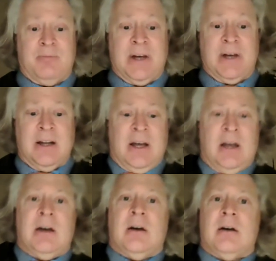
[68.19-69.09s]
but
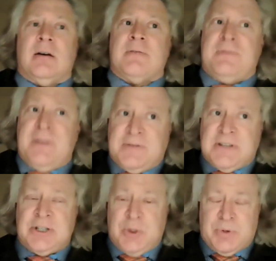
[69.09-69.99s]

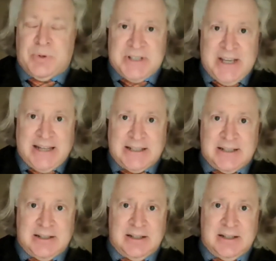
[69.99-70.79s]
52%